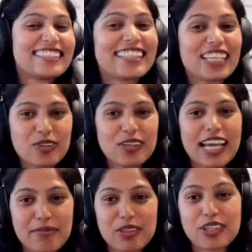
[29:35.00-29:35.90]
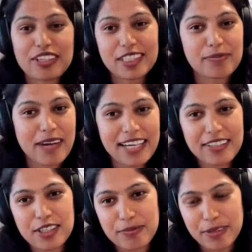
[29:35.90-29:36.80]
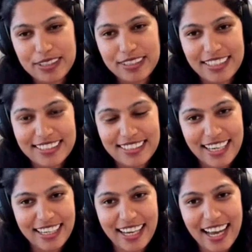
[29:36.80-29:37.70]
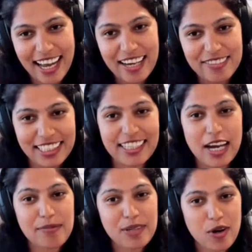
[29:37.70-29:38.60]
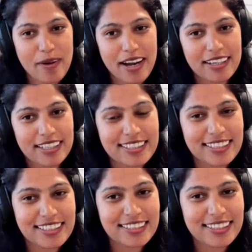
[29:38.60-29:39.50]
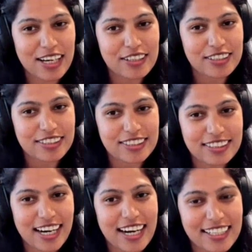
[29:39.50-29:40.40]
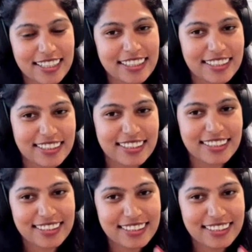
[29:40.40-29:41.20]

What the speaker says: See, that's what I am doing with my notebooks is like I have GitHub Copilot. So I'm